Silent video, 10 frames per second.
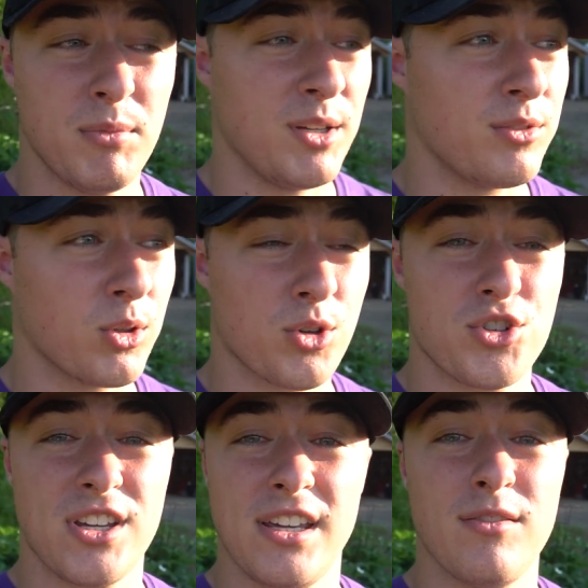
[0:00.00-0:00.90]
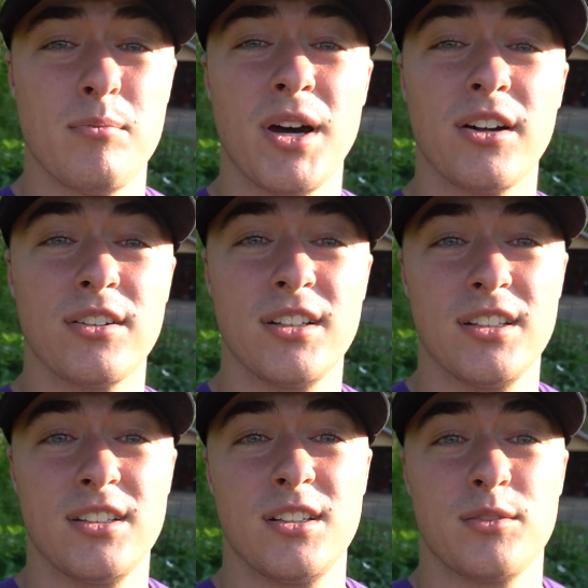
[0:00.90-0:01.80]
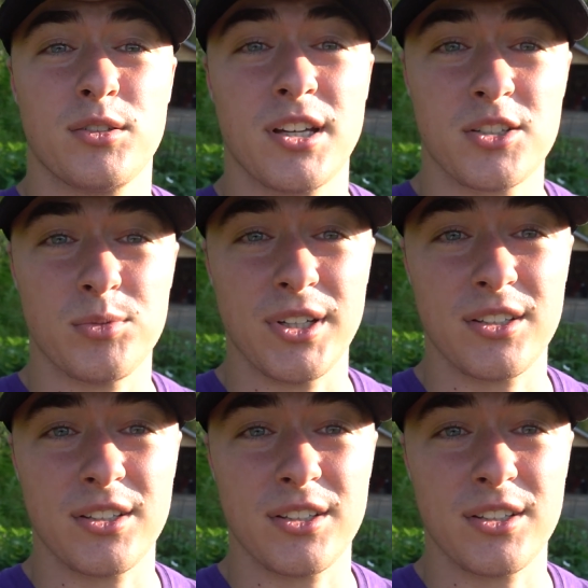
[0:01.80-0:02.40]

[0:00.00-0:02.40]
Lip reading: be flourishing even better for next week.